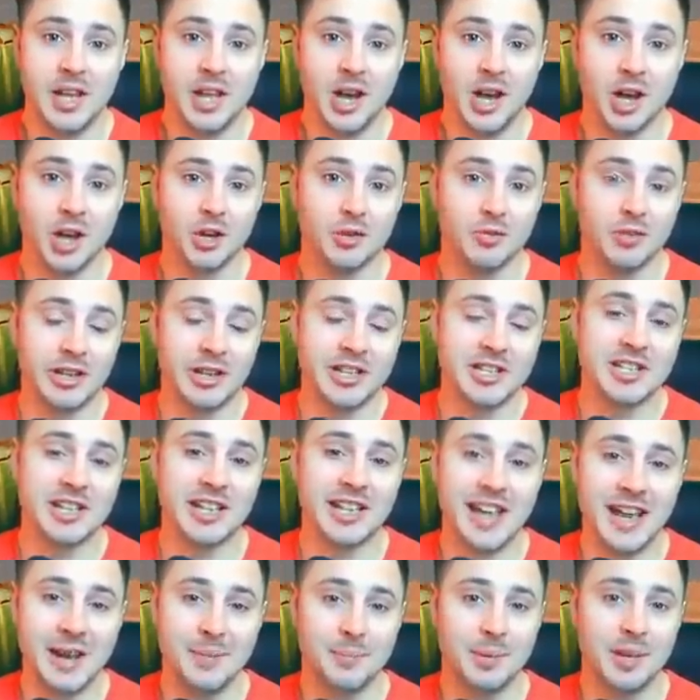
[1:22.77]
I'm going to release a
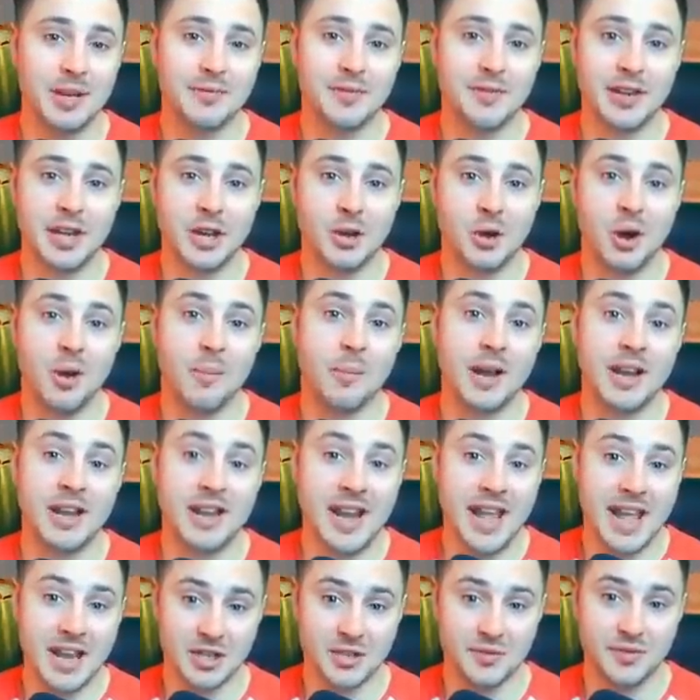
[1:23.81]
gameplay video on my
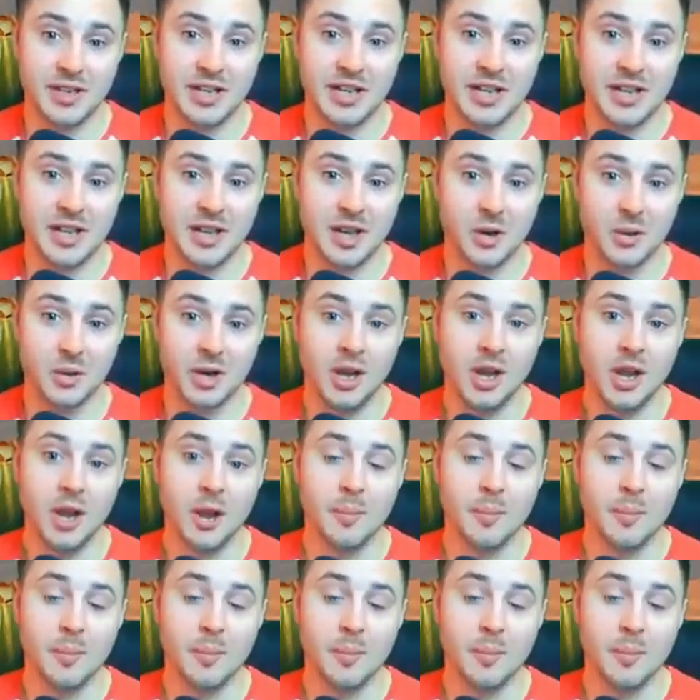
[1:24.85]
next video,